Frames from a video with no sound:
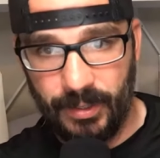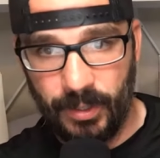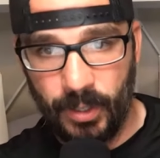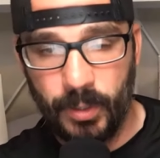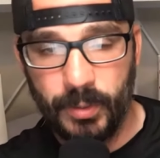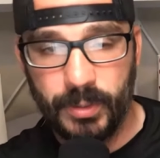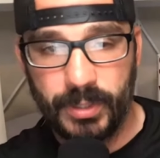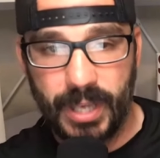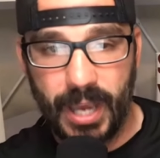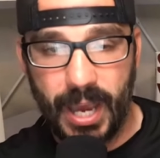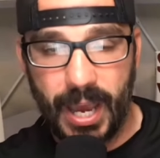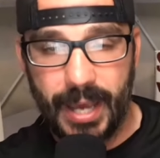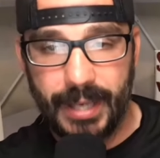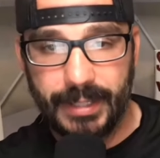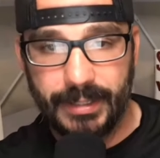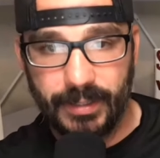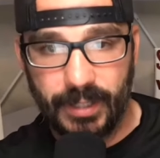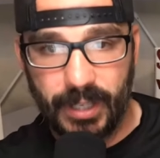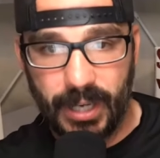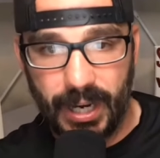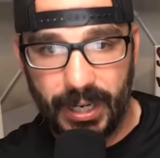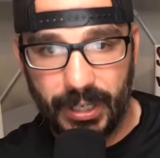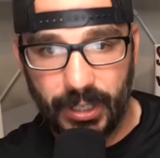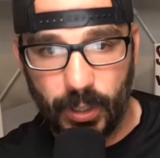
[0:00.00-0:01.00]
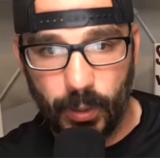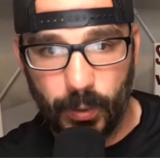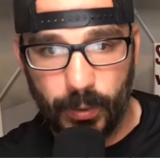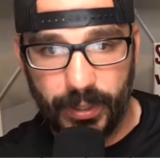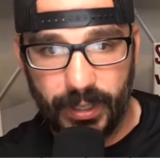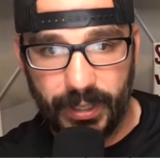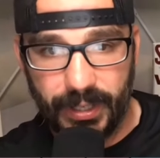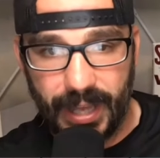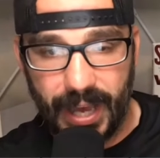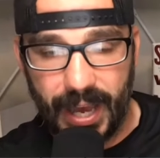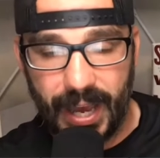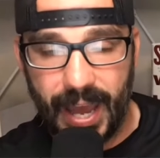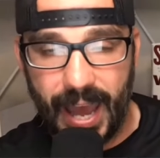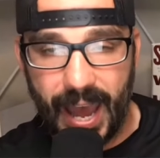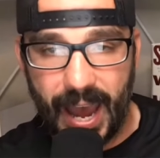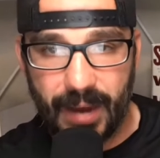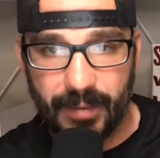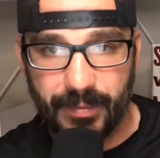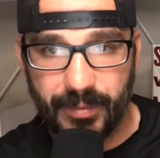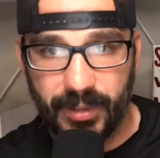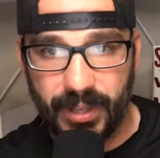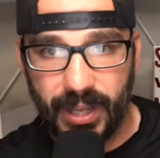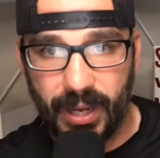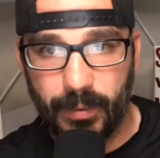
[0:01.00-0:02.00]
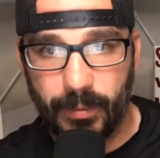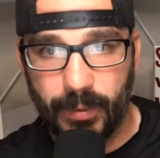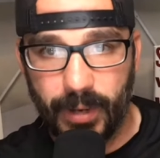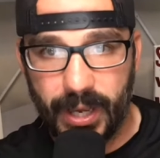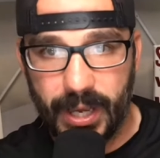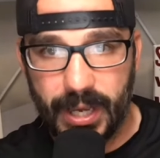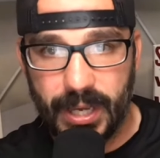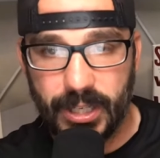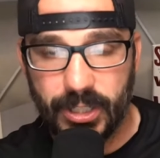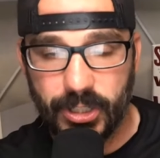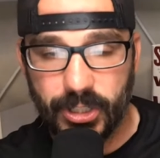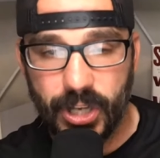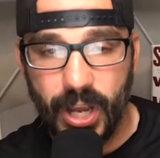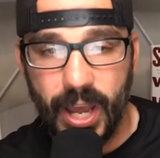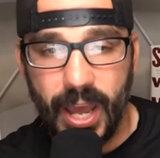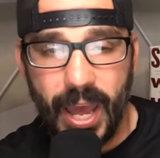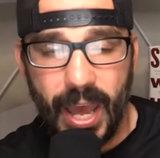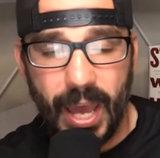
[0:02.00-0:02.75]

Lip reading: Those guys are kind of going in that after that range.